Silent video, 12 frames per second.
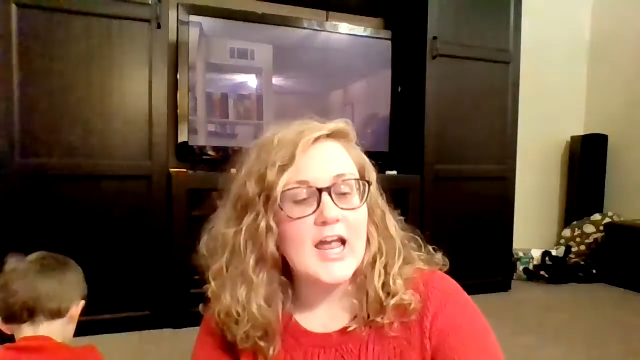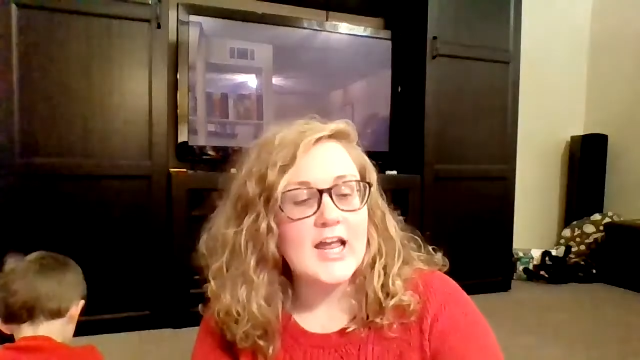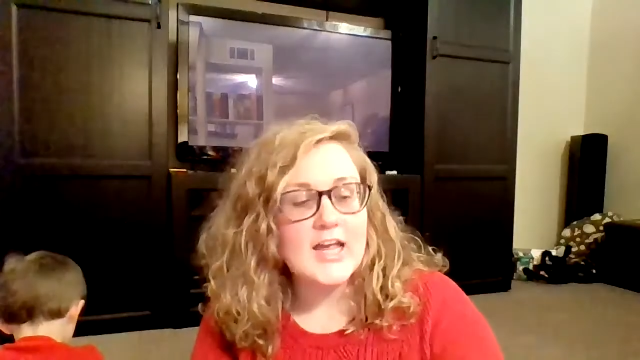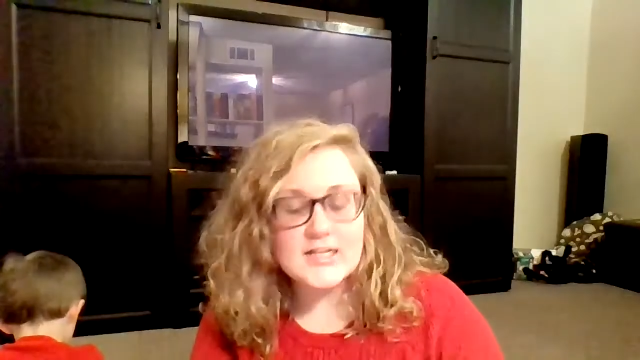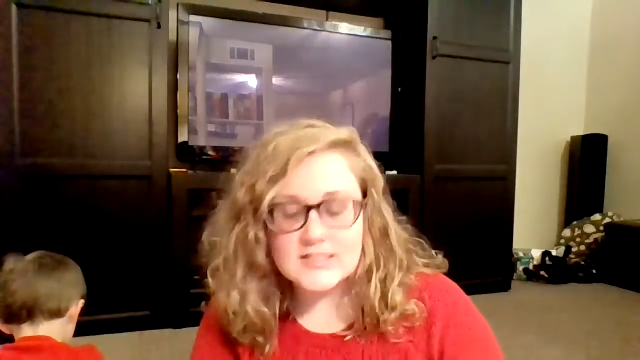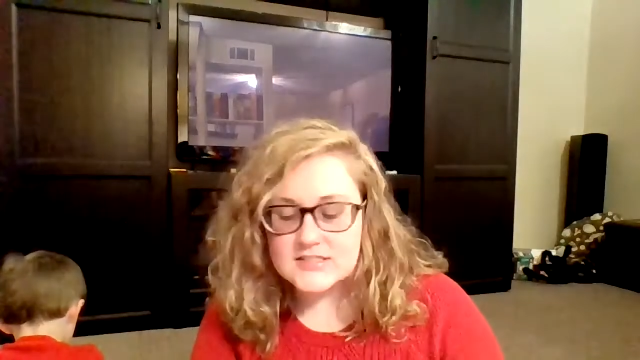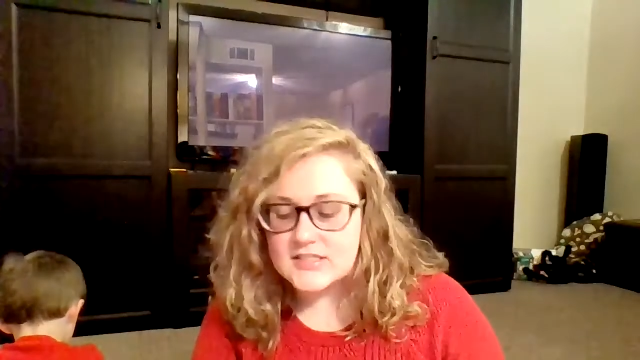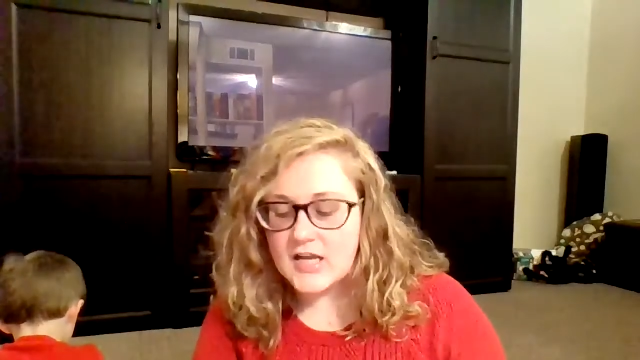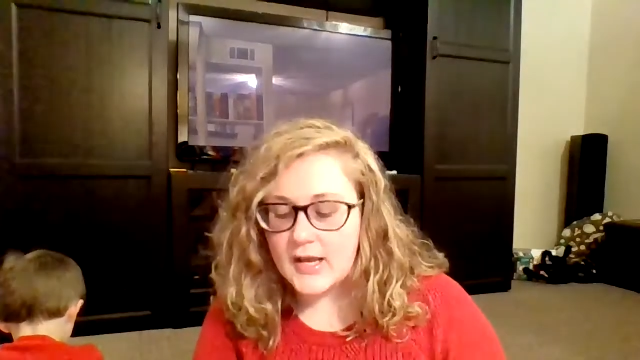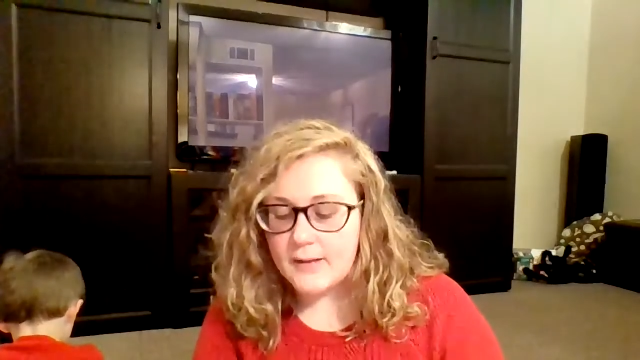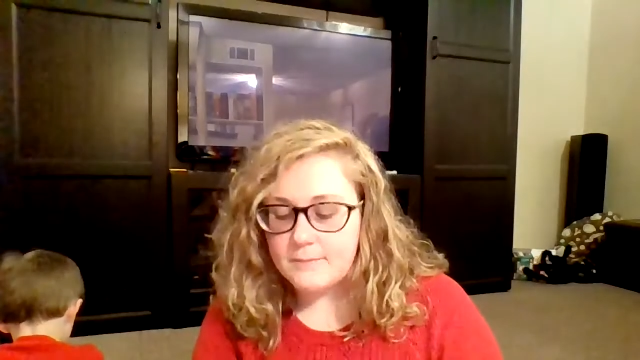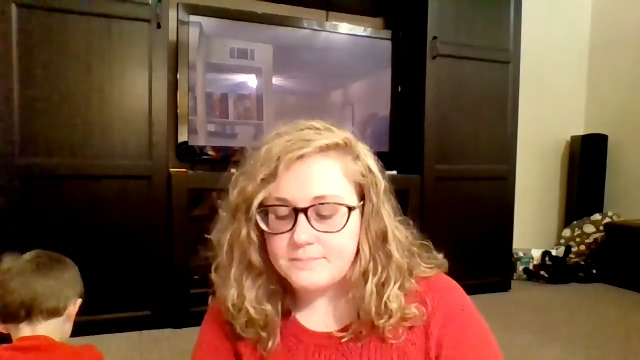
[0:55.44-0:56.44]
And
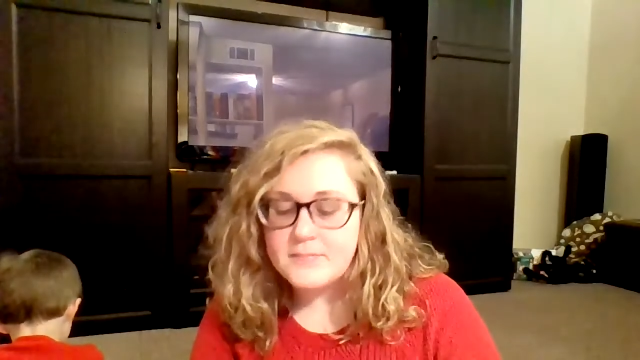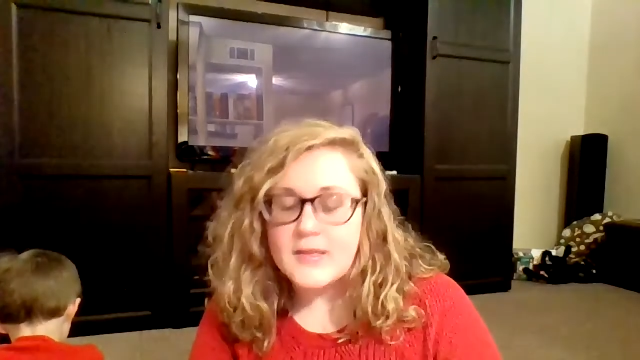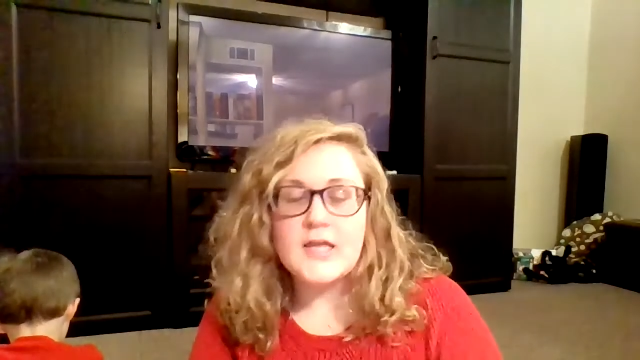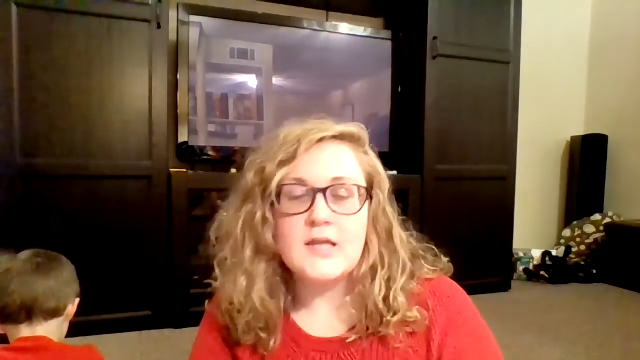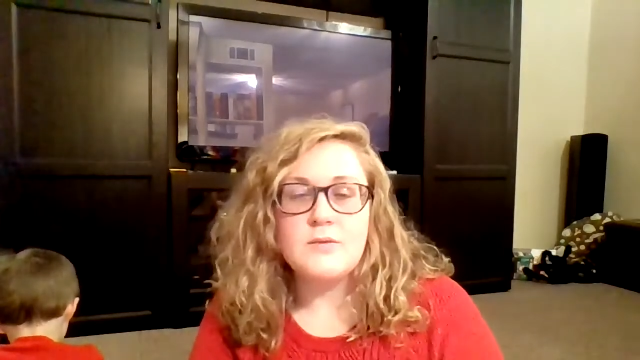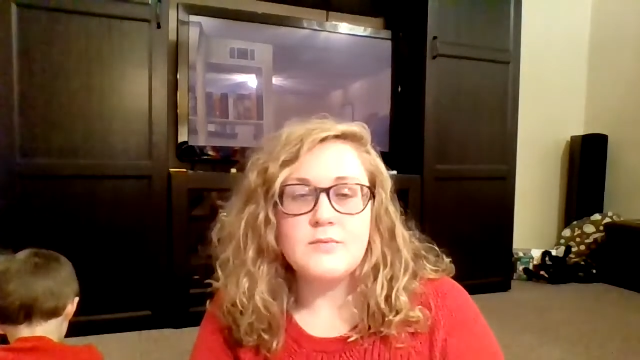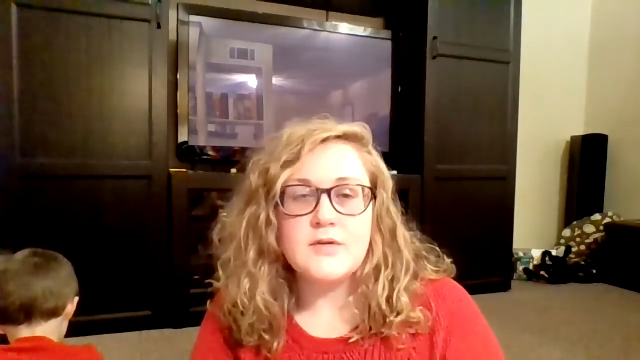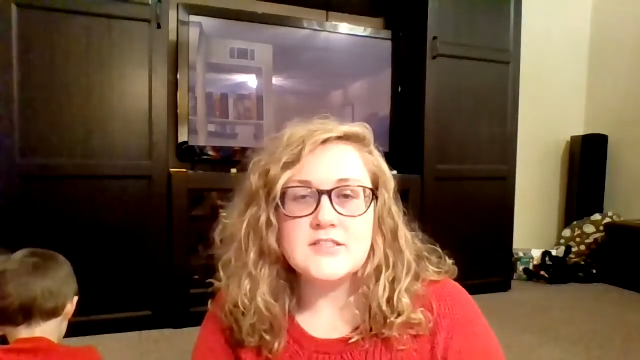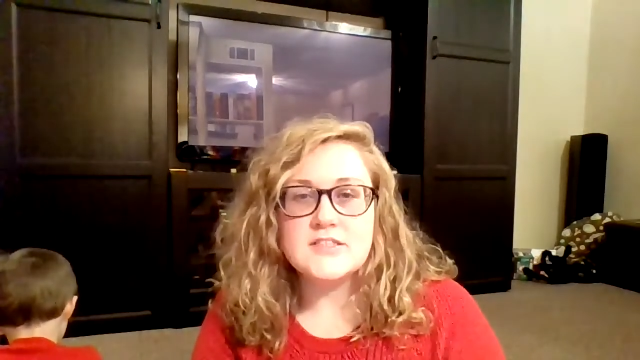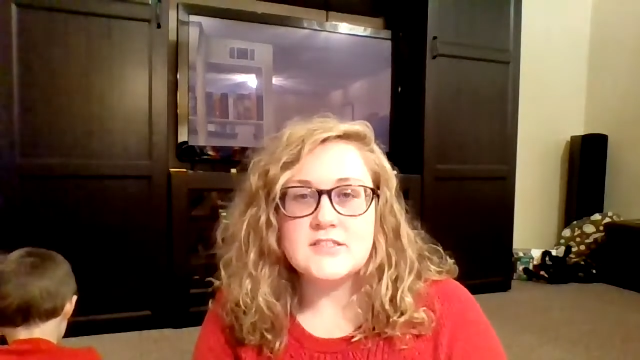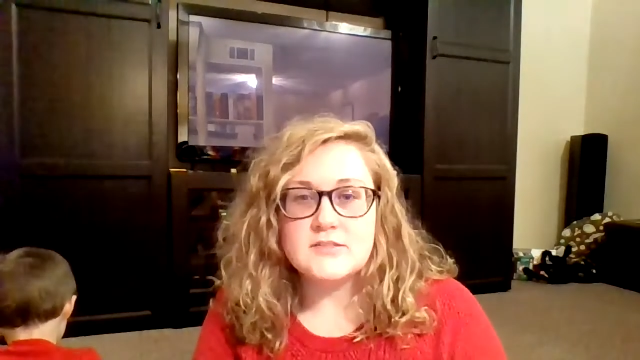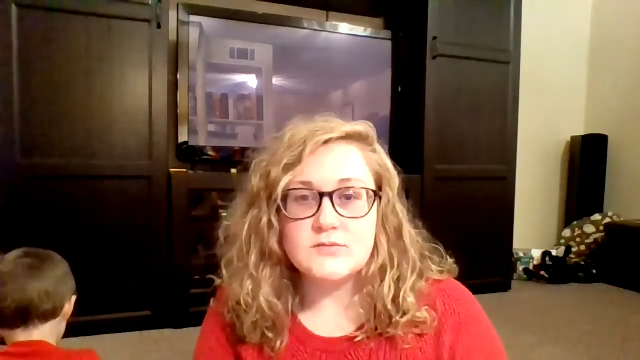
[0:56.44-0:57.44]
it
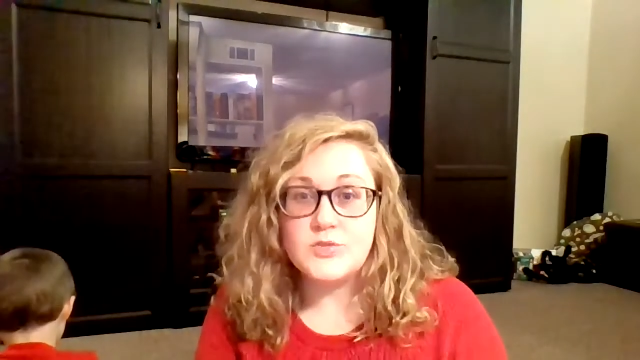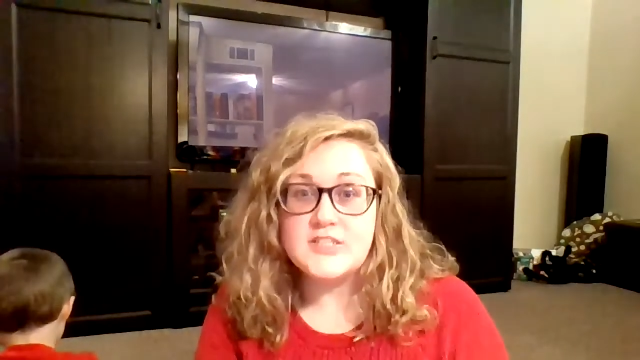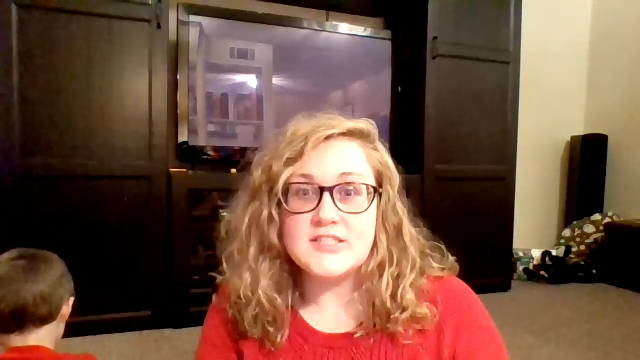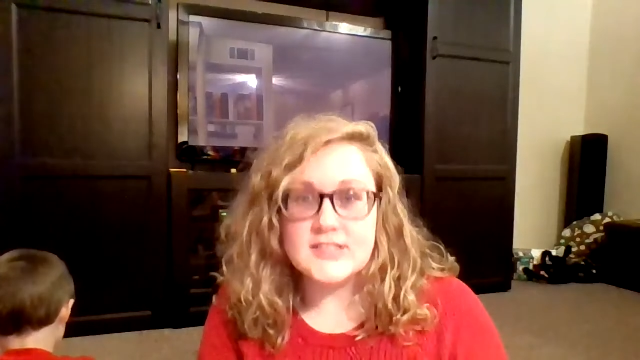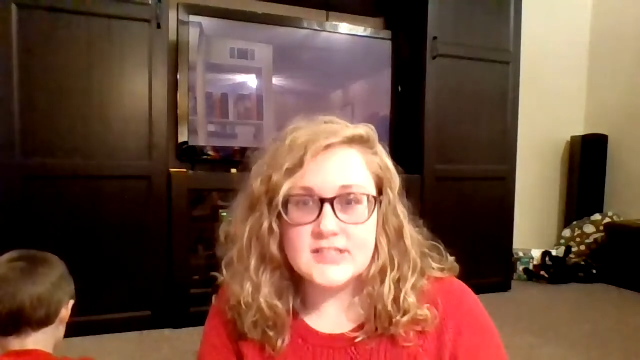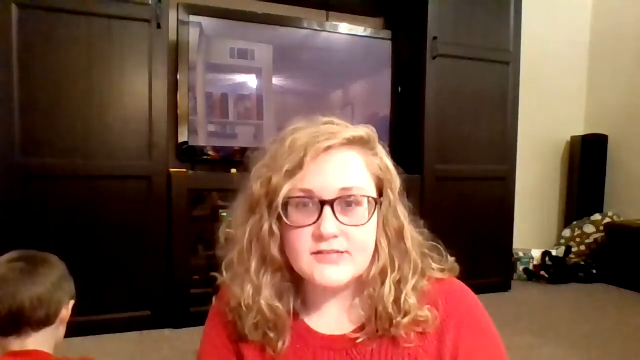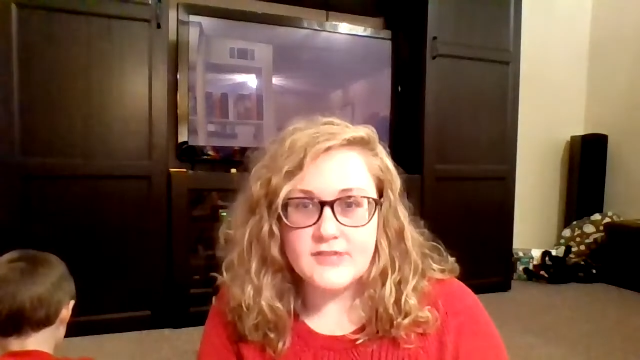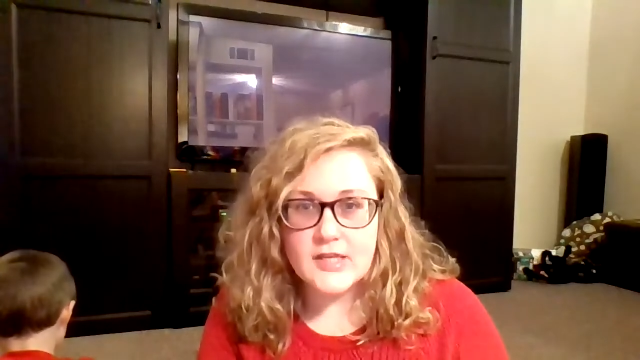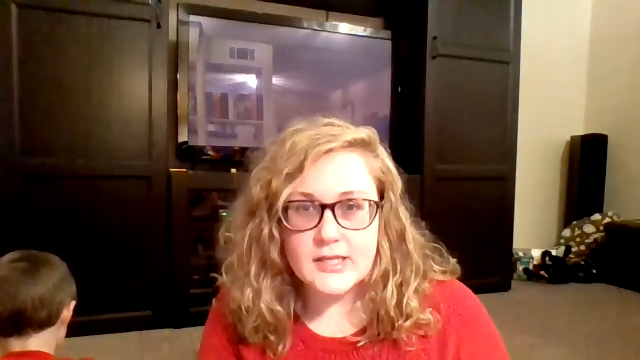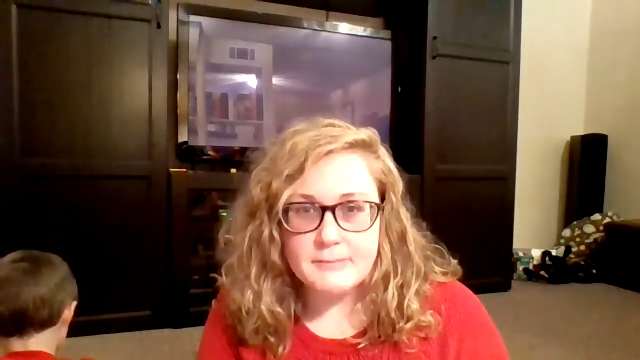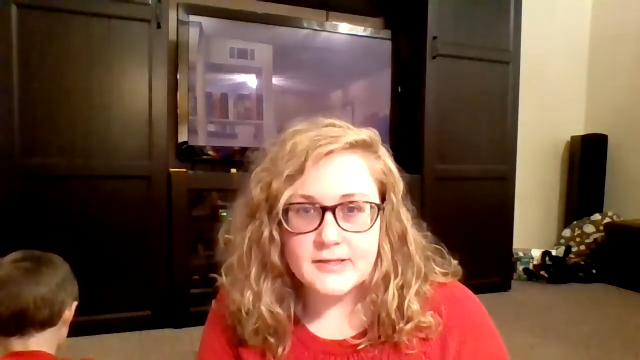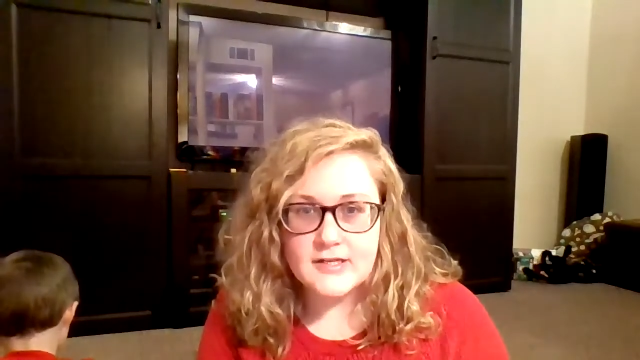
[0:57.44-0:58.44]
was recently
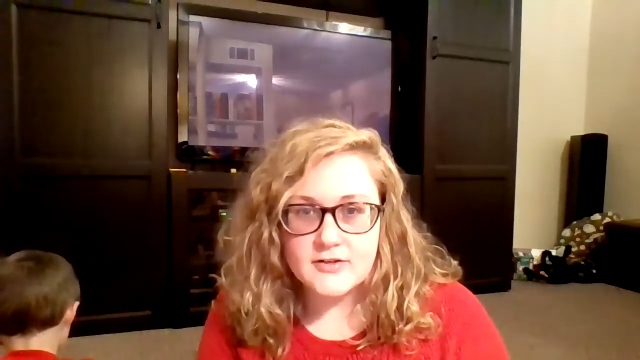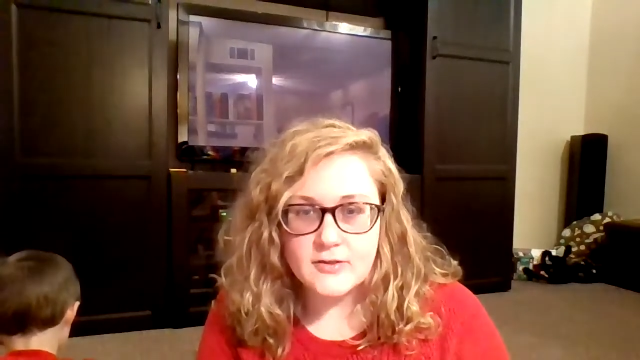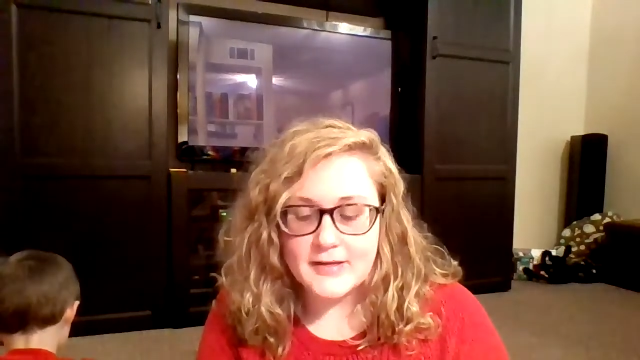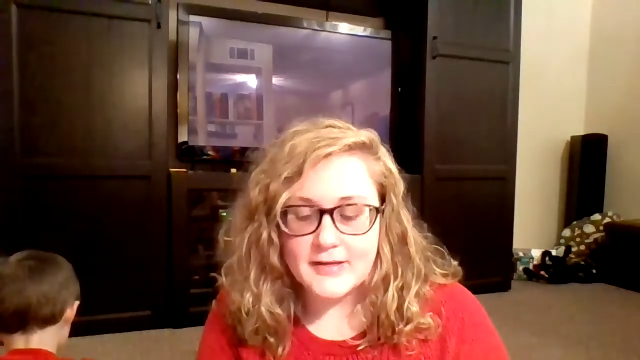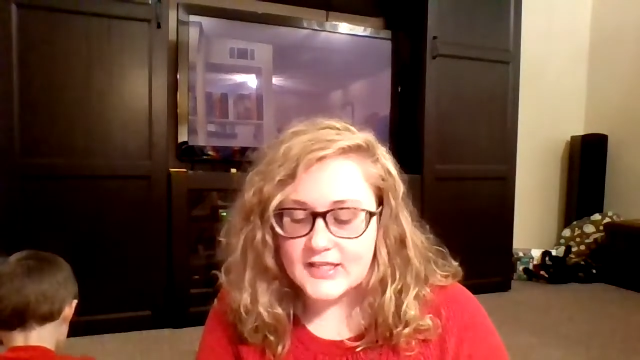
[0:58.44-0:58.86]
developed by Dr.